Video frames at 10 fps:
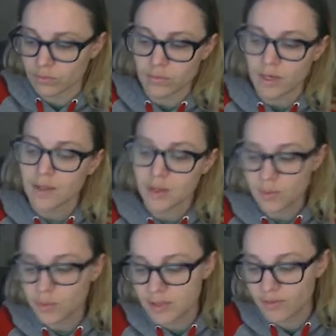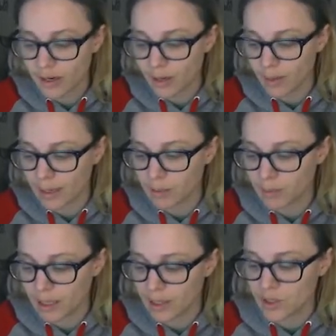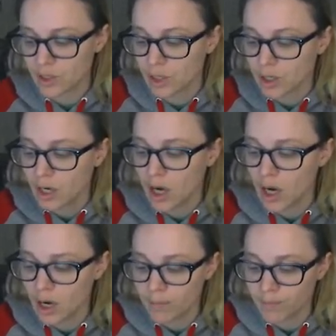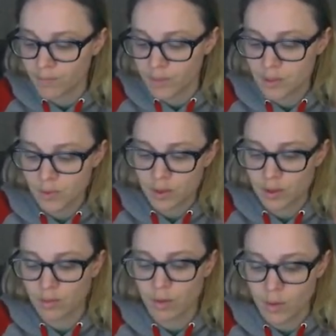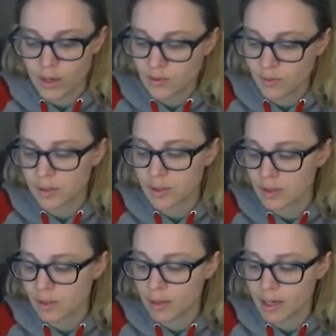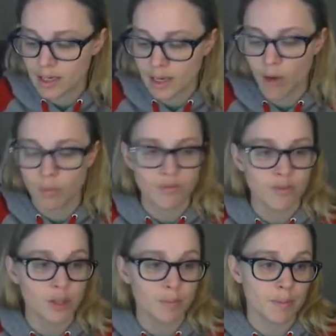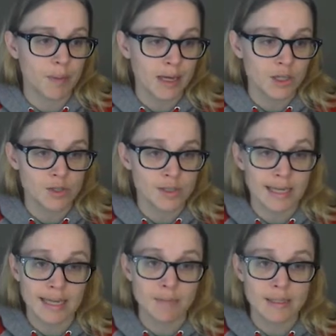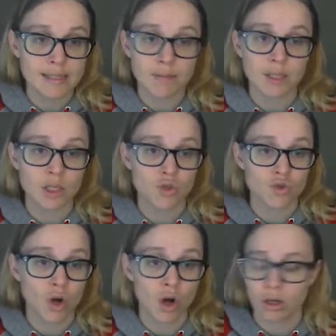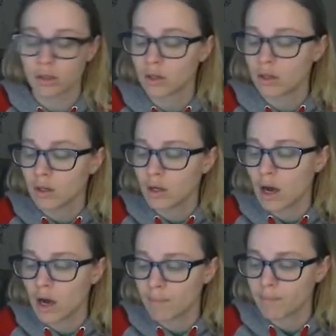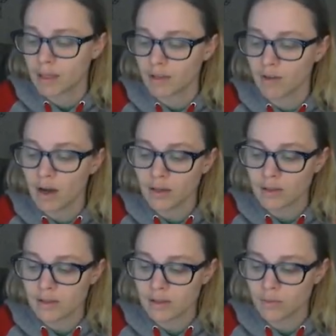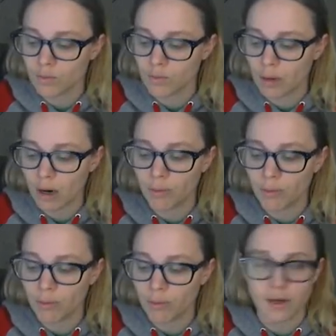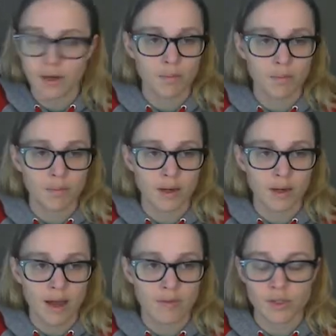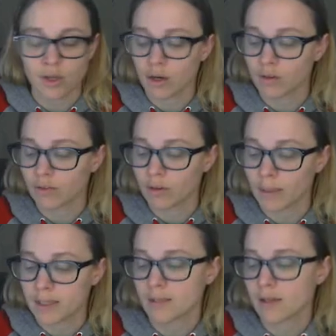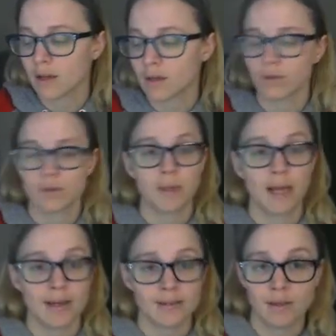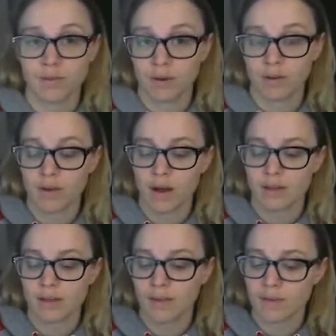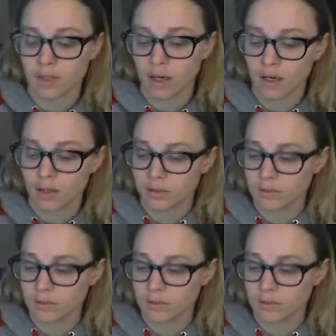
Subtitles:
This one was a very random page. These were requests from somebody to help me fill up my page. I was like, give me something to draw. But the fox will probably end up being an avatar for my son, who's been asking for a fox avatar.